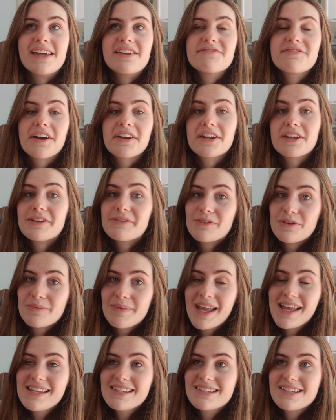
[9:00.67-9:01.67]
and finding
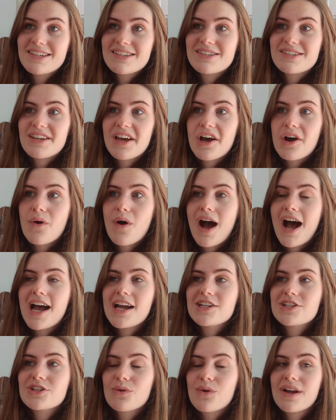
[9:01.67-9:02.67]
roommates so
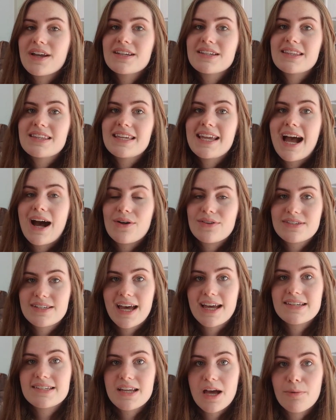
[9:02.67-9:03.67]
i joined the
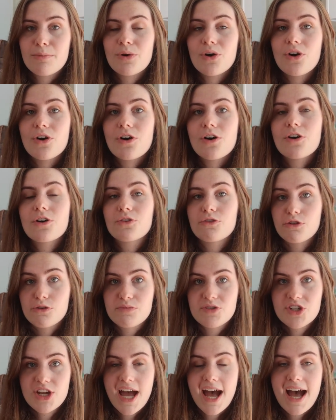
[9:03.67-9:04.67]
outside double
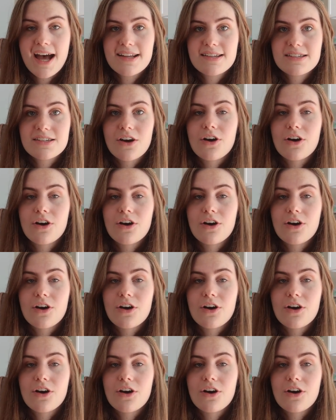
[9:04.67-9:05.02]
group chat